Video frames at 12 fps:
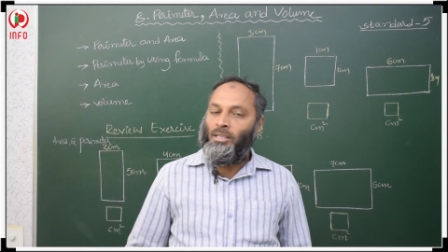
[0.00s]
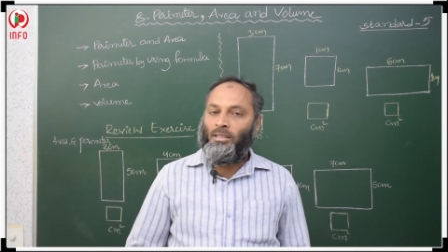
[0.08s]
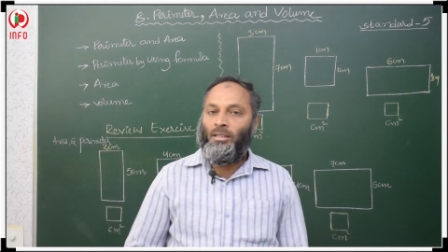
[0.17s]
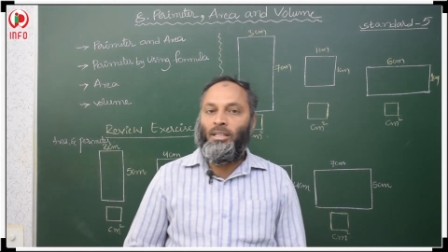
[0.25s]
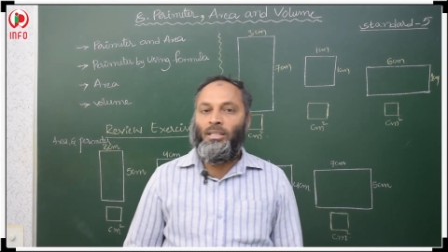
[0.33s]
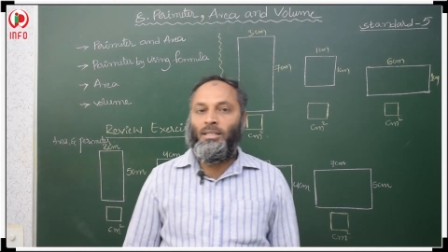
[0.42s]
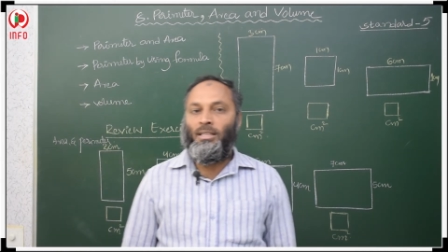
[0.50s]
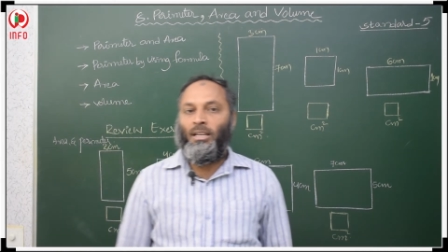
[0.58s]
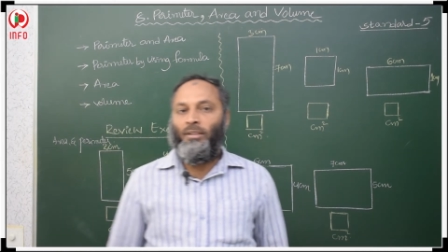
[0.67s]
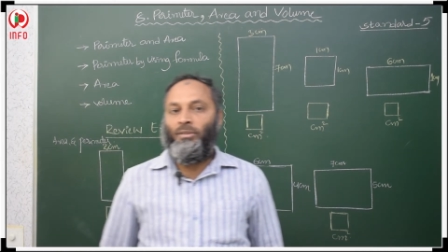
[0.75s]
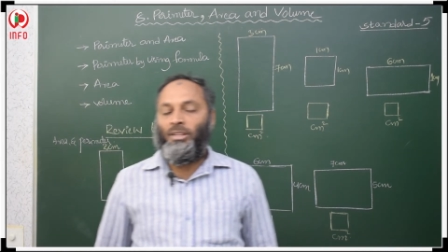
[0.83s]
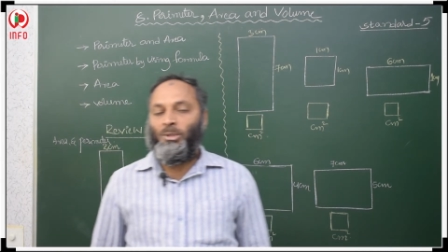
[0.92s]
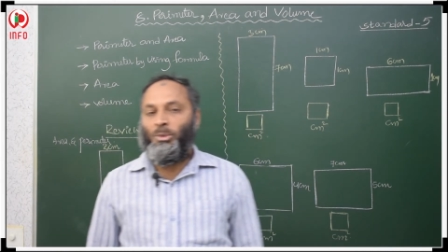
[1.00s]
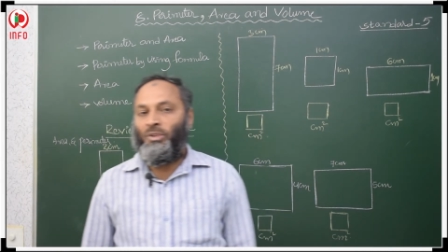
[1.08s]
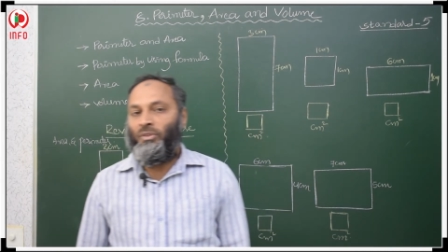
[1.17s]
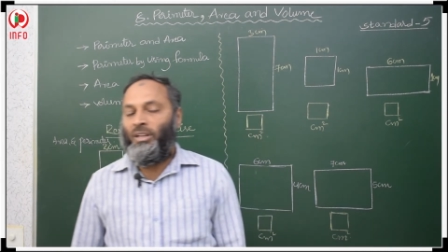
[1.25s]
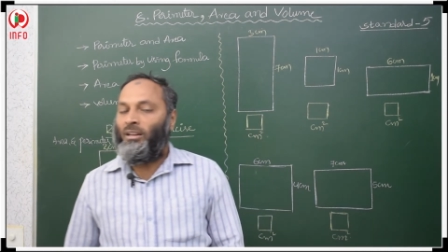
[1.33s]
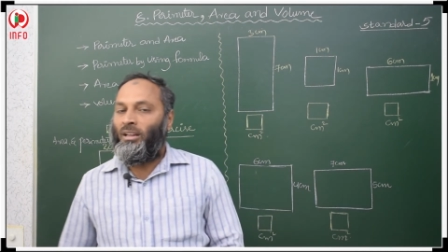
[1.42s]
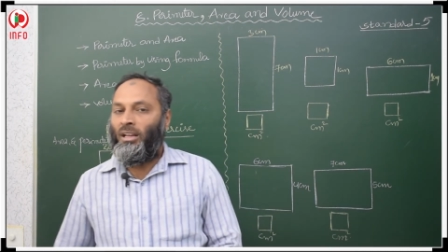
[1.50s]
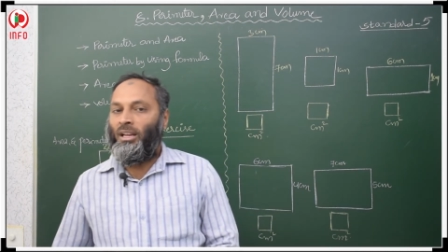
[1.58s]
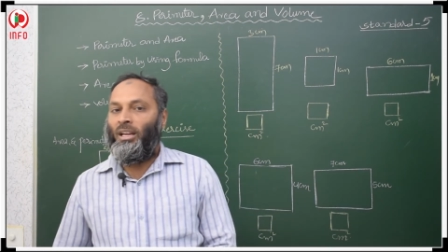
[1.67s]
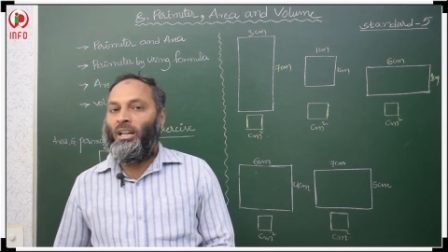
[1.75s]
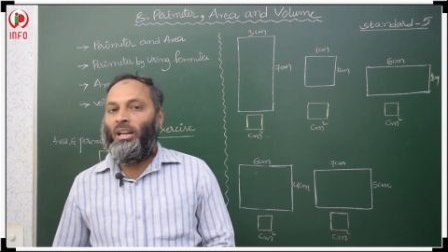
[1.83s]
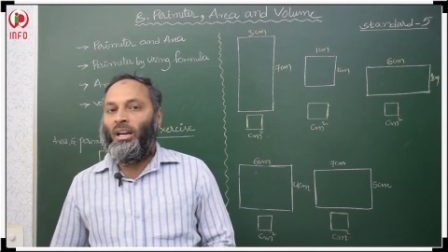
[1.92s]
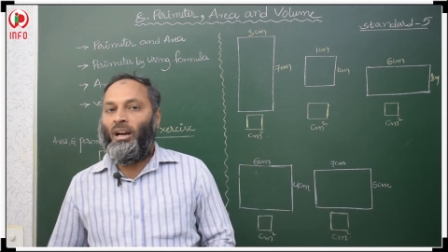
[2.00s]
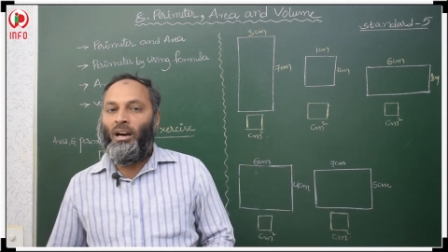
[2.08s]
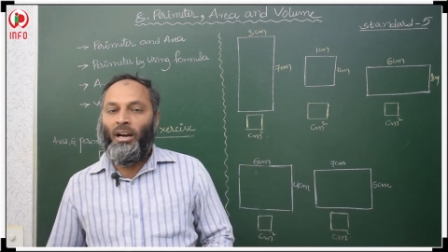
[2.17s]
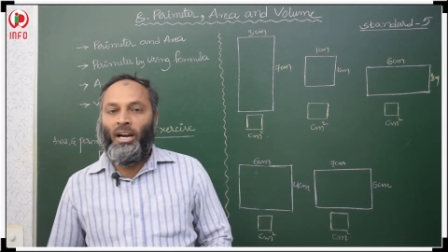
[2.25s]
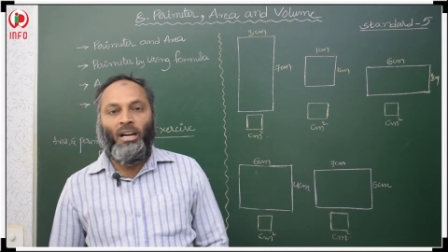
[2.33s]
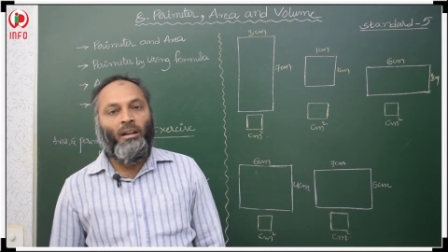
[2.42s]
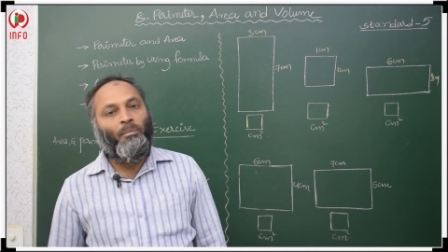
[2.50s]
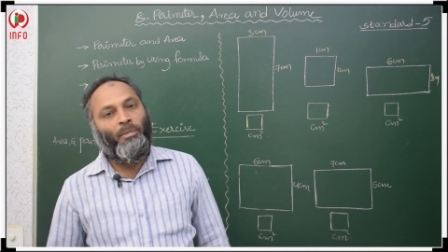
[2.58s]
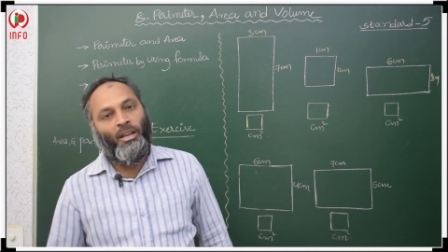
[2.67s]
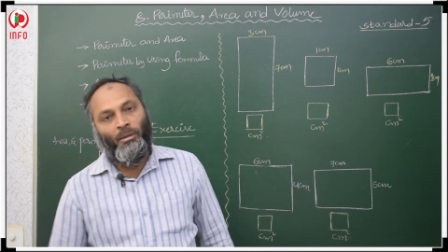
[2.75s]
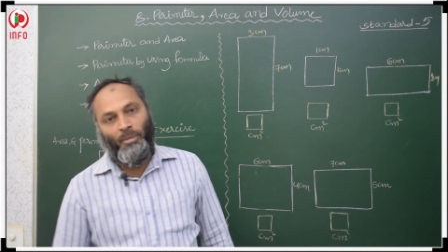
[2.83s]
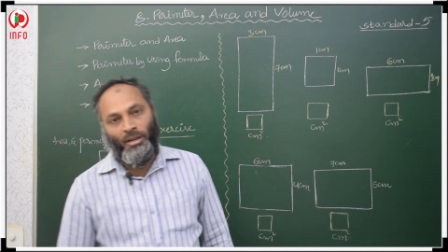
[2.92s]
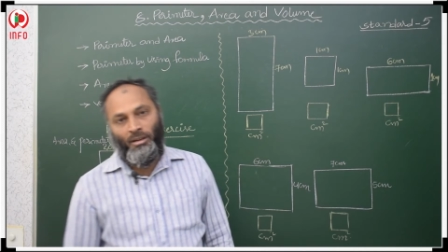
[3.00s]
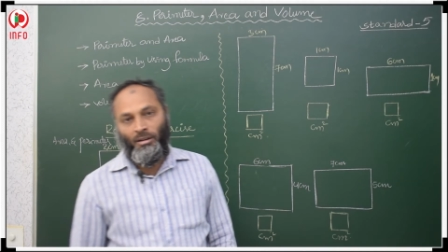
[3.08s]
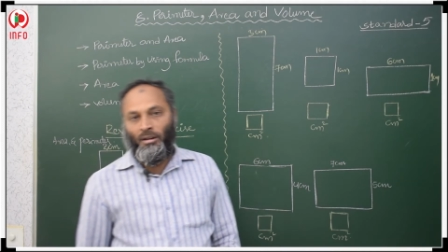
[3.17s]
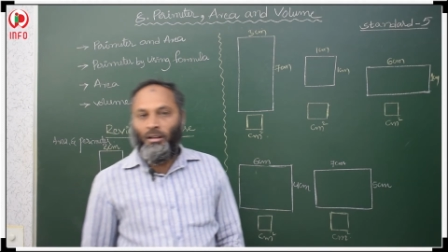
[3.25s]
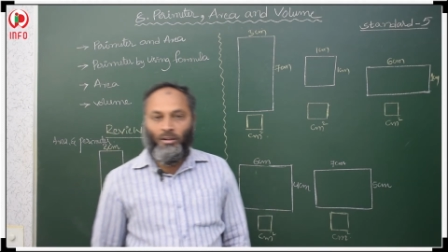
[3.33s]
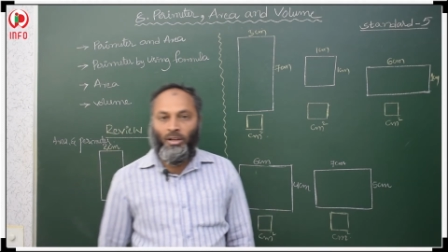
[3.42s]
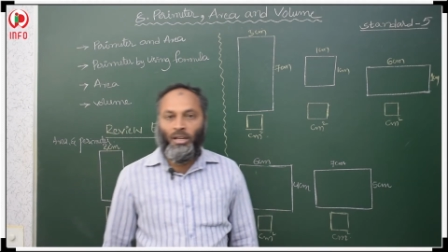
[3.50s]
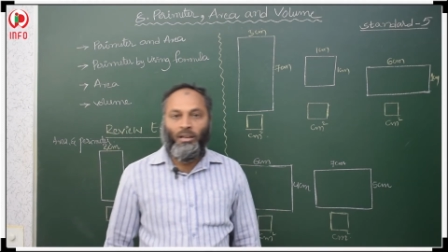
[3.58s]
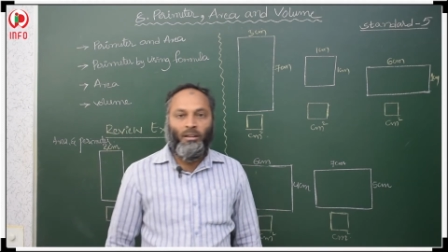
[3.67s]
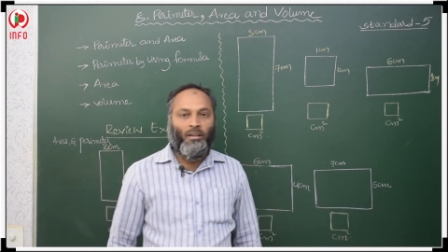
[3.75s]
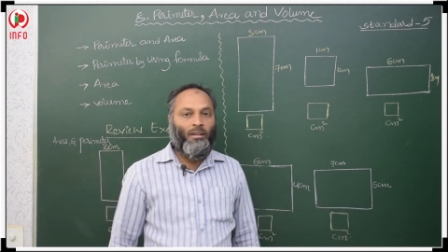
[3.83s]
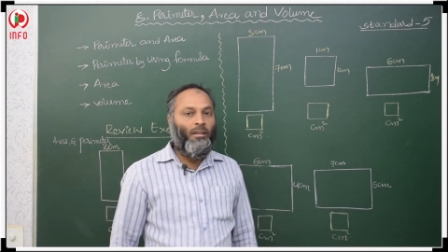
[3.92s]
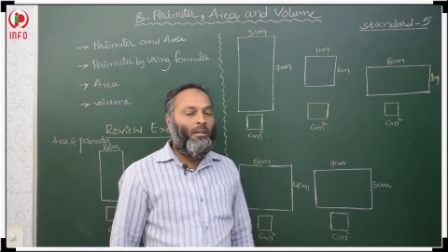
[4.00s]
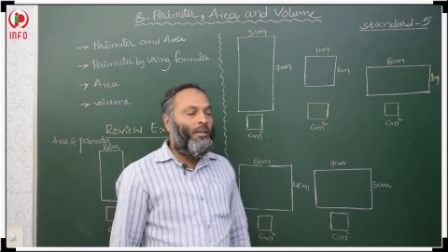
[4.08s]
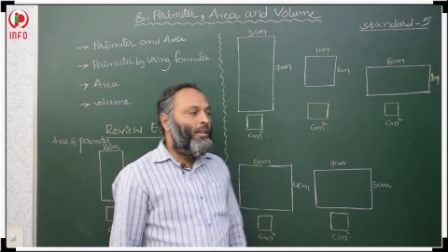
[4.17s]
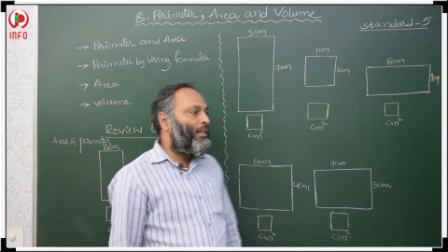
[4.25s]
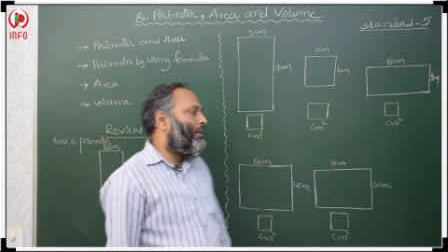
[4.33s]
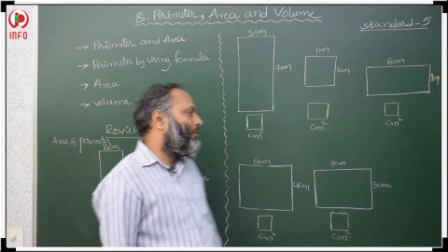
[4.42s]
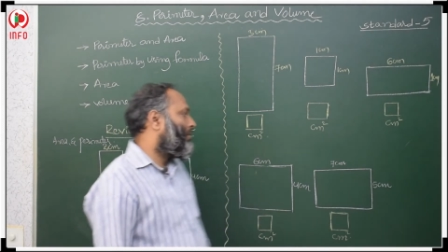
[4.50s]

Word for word: So, this is the difference between area and perimeter. Okay. Now,